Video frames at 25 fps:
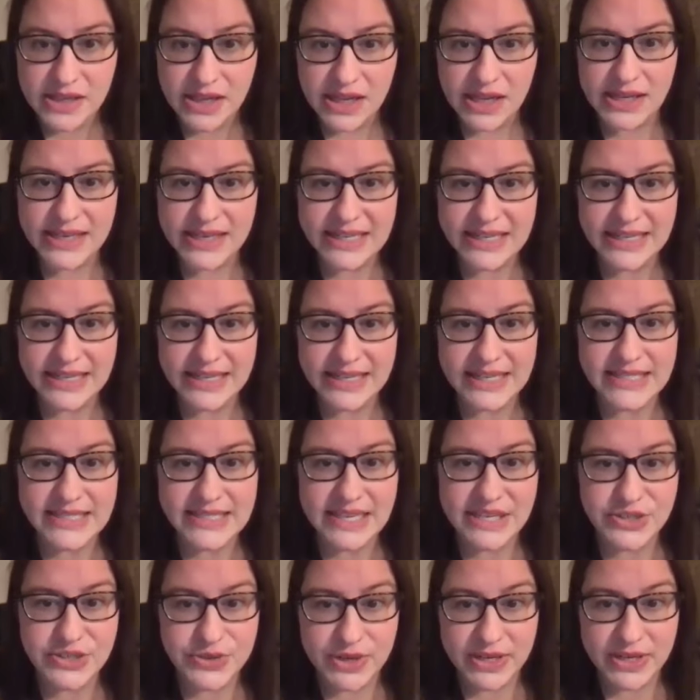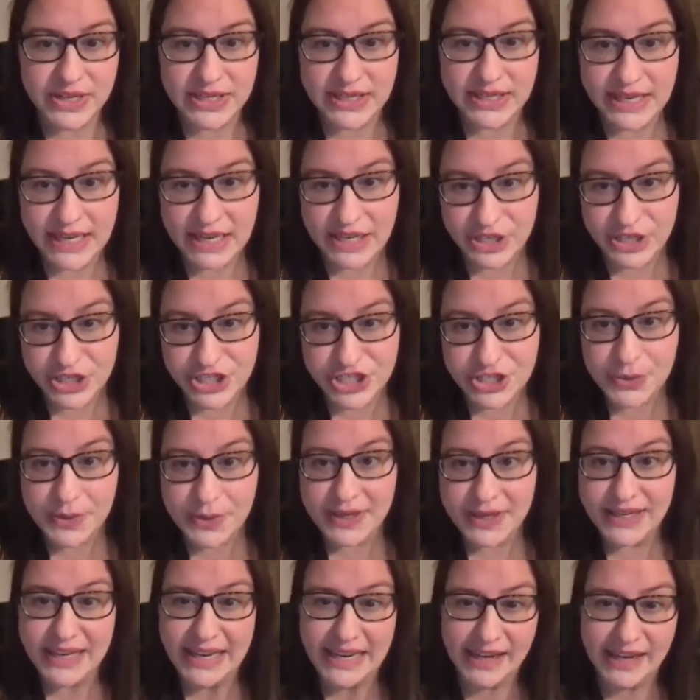a little eccentrically and
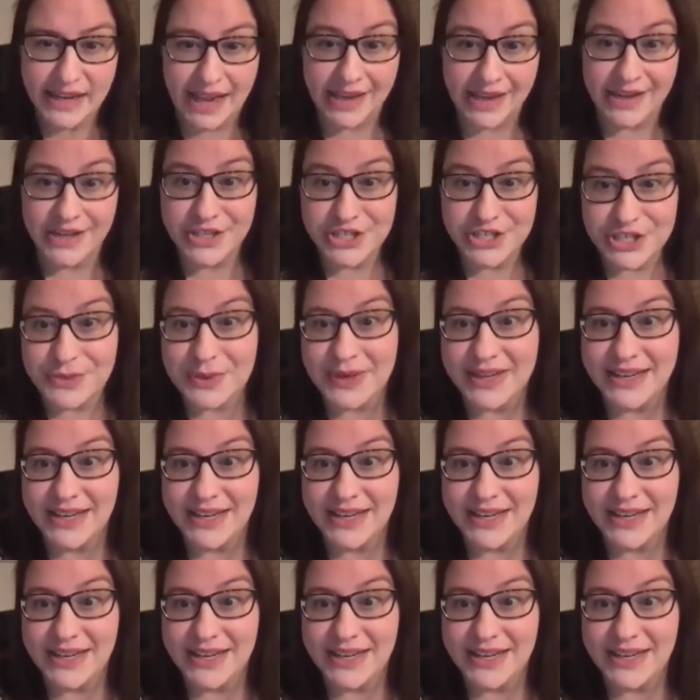eschewing